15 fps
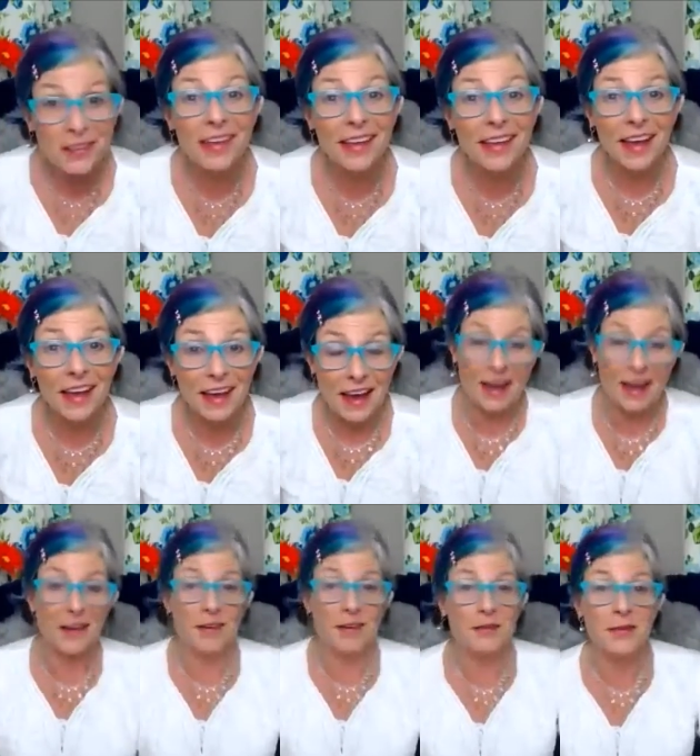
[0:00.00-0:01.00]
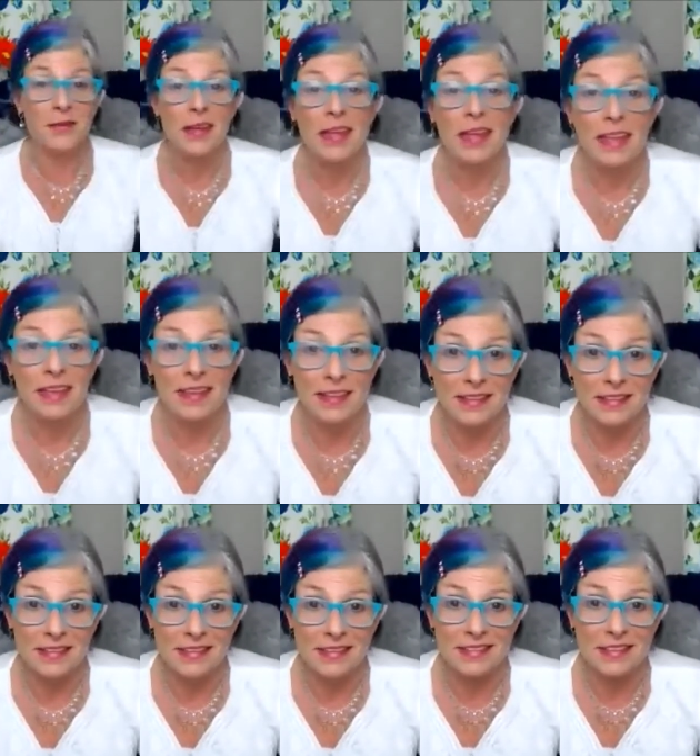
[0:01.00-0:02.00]
thing I have
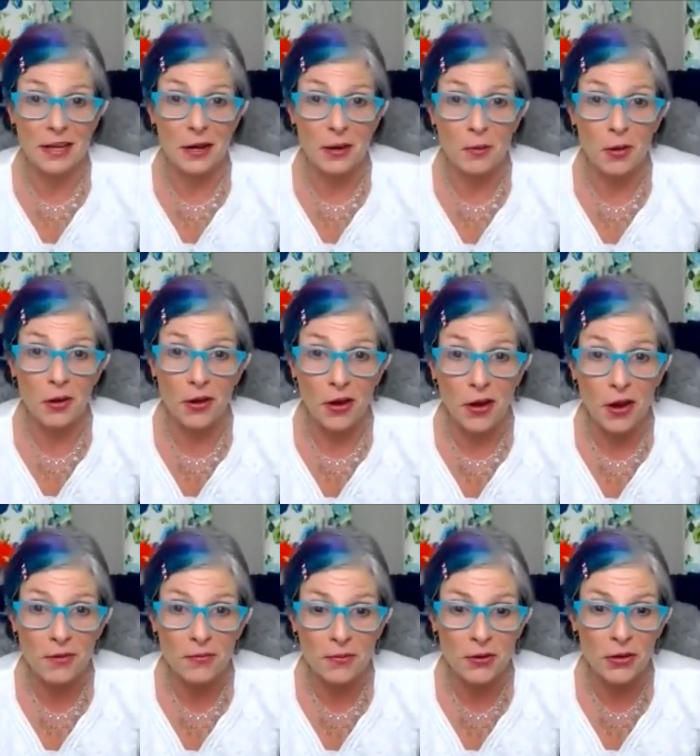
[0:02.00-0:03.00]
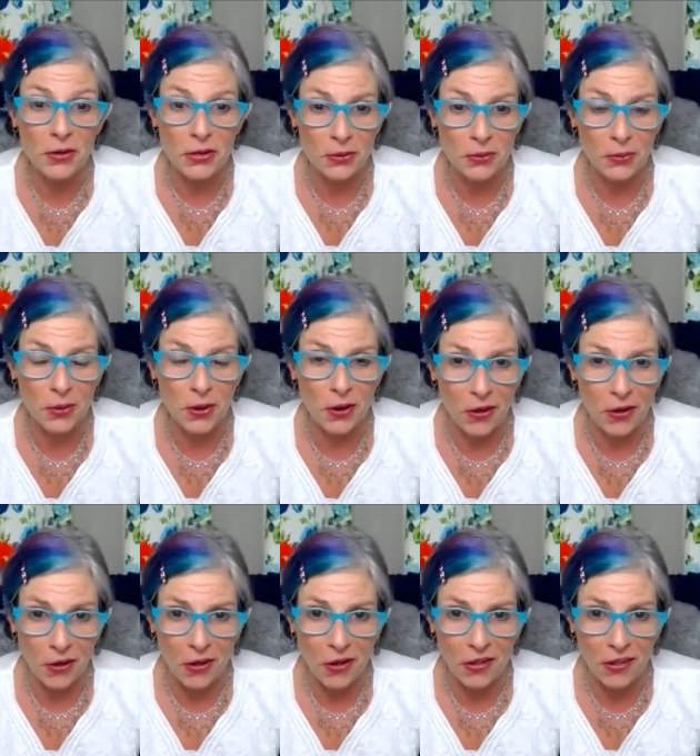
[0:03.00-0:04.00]
is that I want to offer you
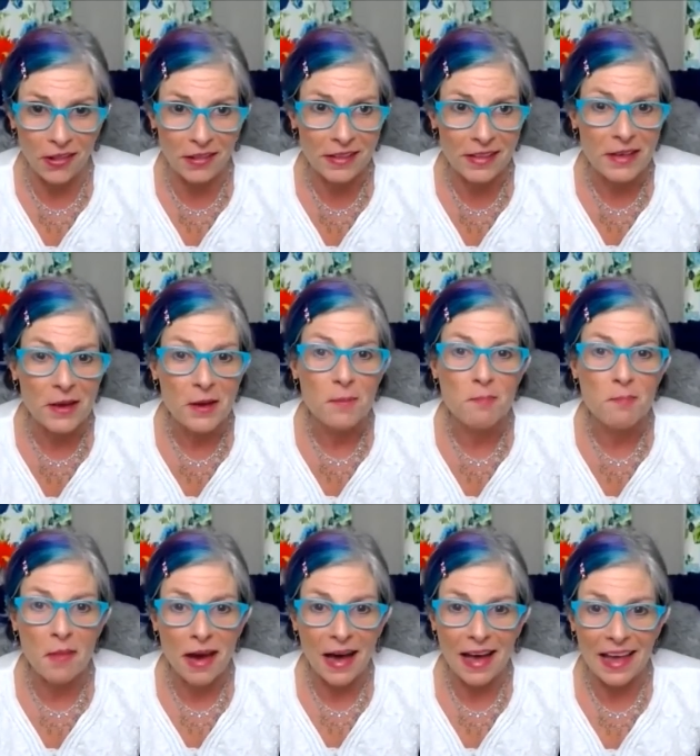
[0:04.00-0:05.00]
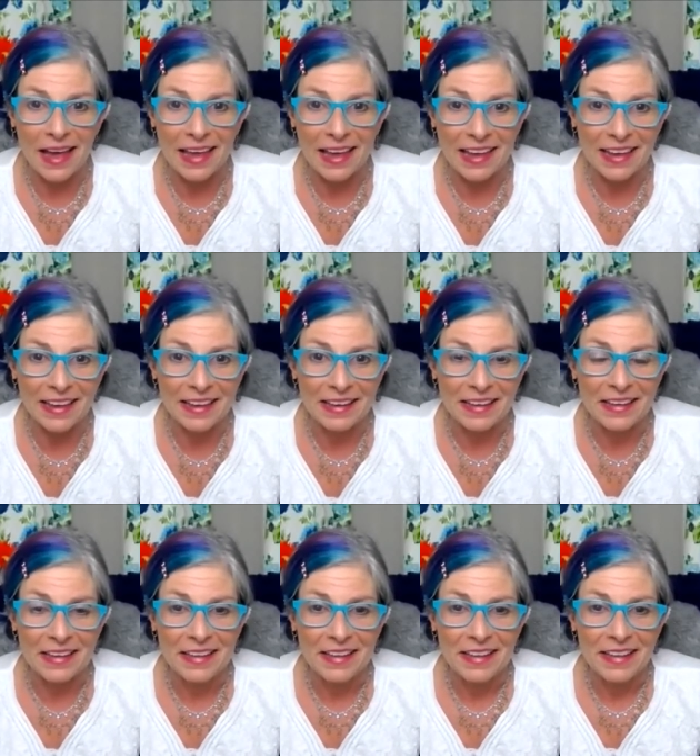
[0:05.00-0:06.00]
all my
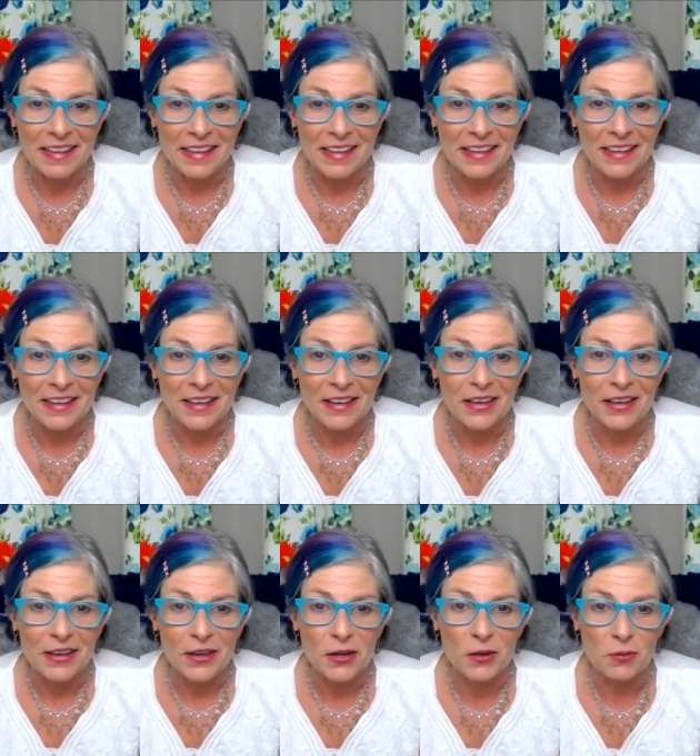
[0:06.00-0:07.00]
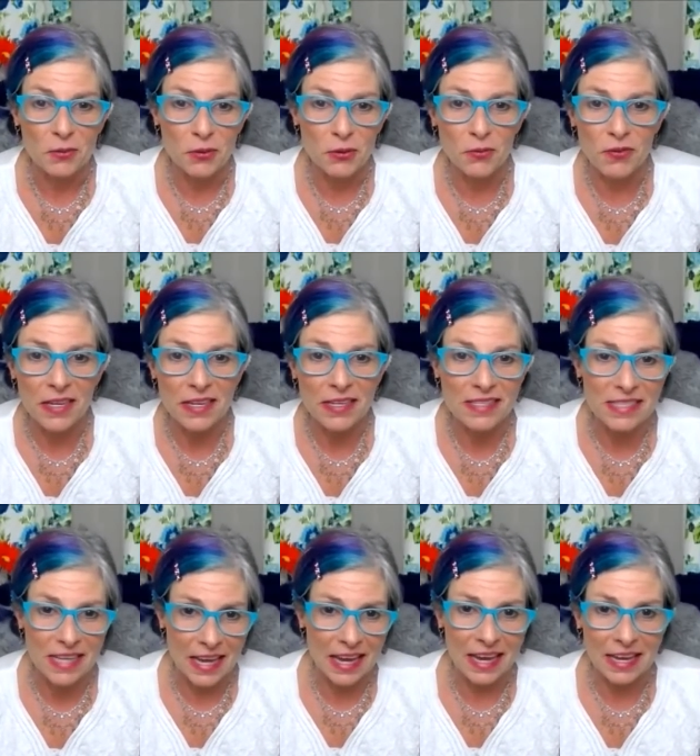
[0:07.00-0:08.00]
groovy
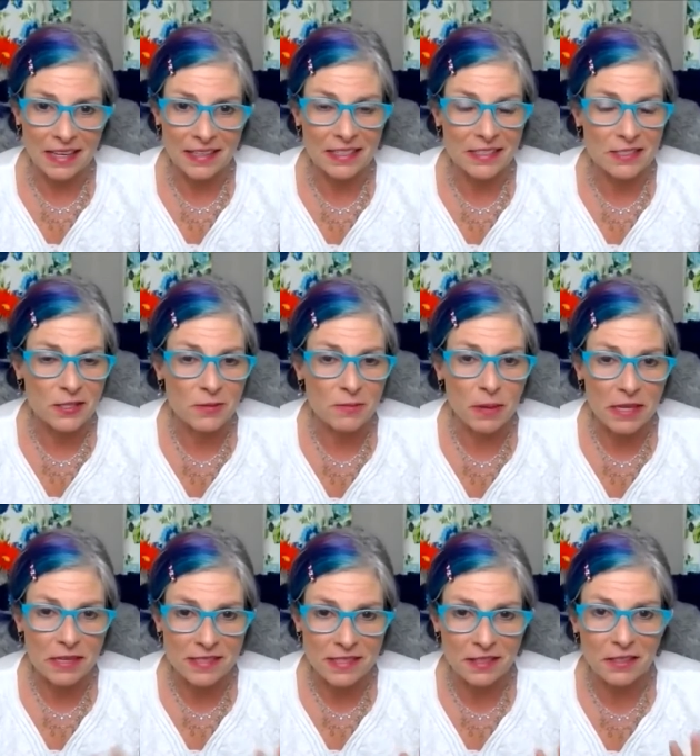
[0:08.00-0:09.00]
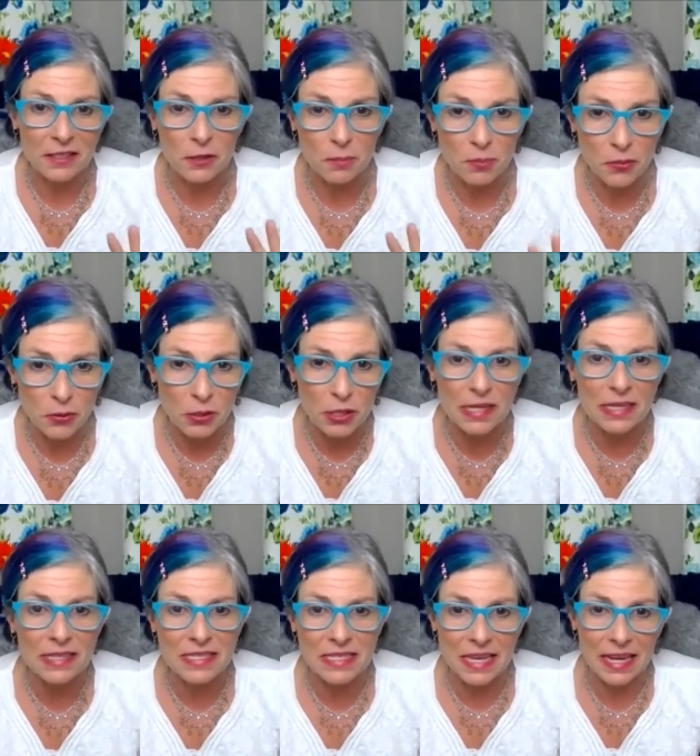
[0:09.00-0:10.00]
date. It's basically a
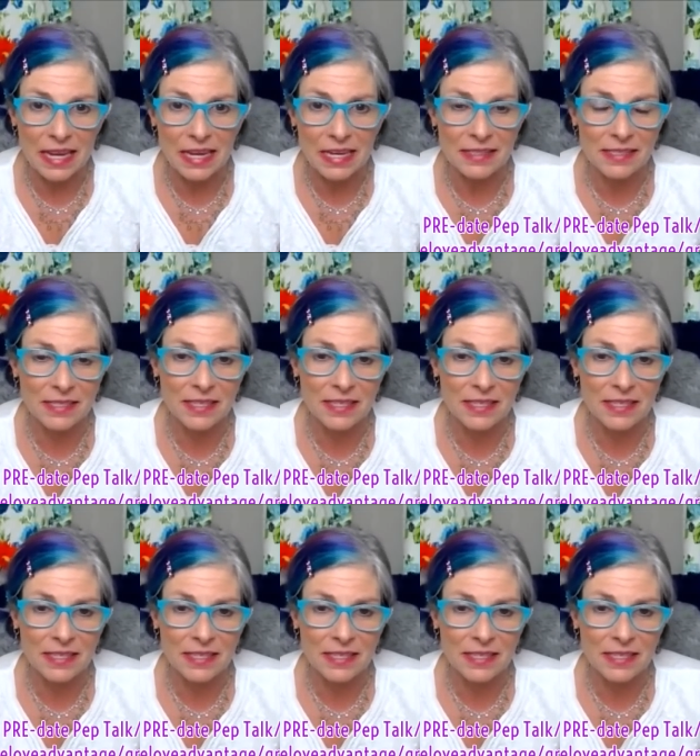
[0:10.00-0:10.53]
pre date